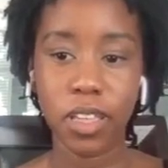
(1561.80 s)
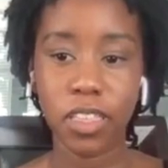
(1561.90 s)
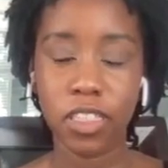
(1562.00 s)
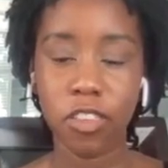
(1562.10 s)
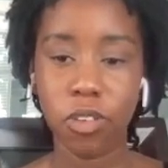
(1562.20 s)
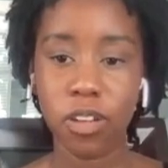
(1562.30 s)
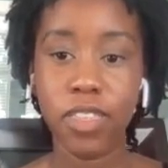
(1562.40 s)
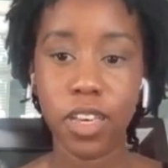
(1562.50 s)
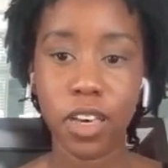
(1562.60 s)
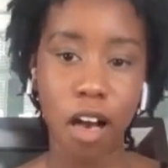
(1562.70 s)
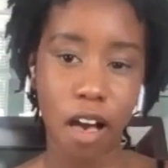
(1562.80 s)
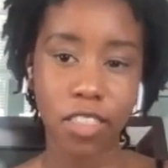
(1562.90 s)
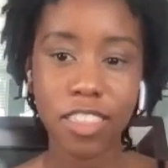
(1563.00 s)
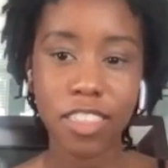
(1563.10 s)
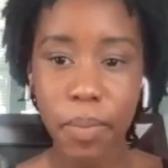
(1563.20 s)
with sort of the
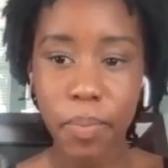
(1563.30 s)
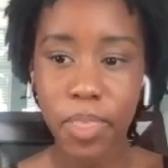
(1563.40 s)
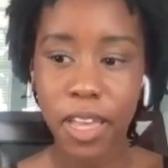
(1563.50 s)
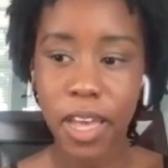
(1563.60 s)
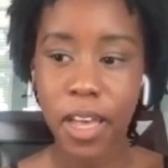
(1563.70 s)
concepts